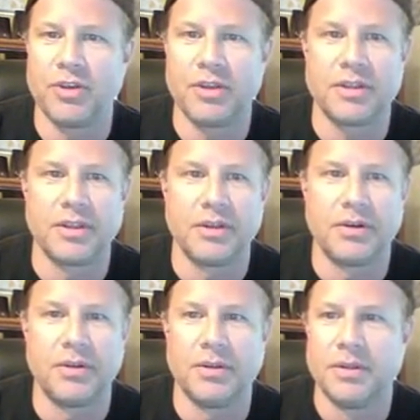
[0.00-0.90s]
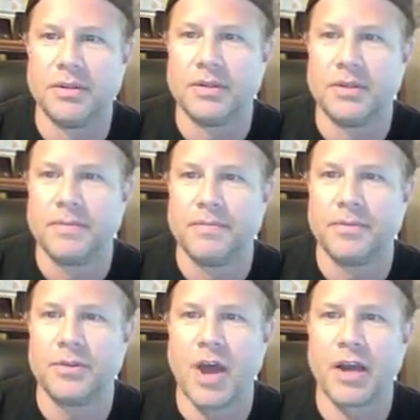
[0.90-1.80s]
You just hit the little
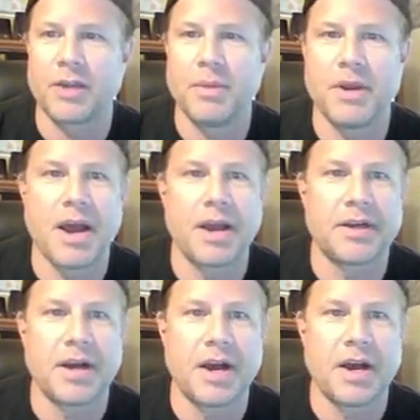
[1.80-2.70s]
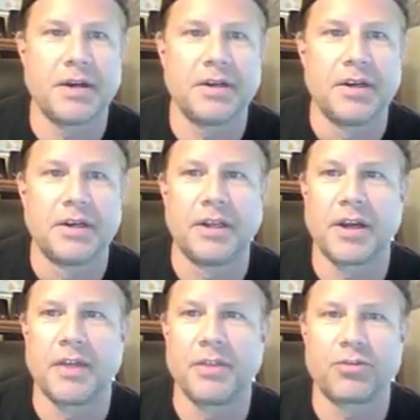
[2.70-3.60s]
document icon,
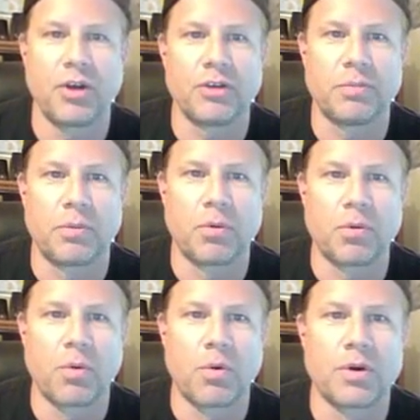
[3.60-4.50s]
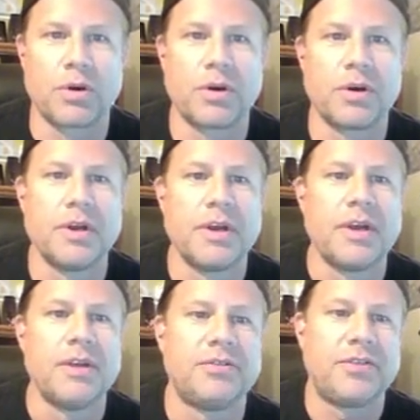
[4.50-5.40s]
click on the transport order,
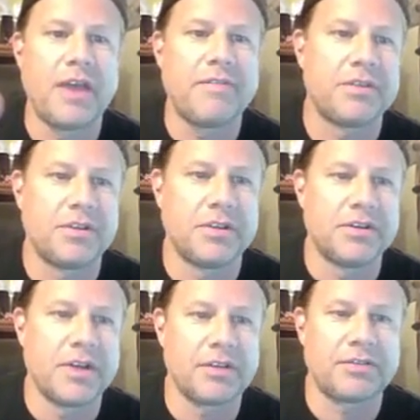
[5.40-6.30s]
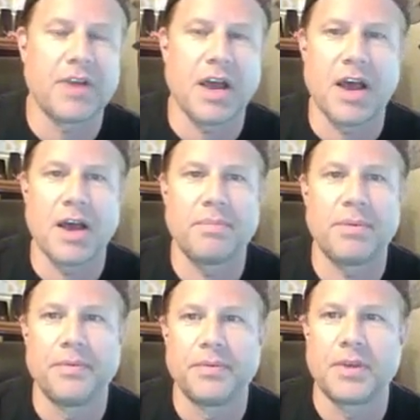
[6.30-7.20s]
save it to the
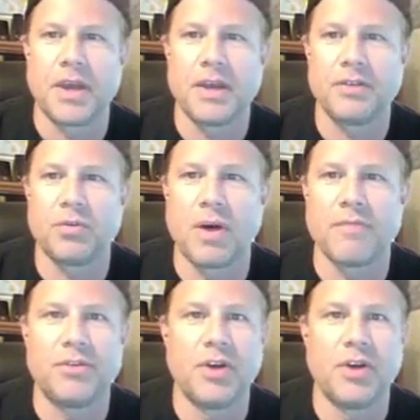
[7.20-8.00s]
desktop. Okay, so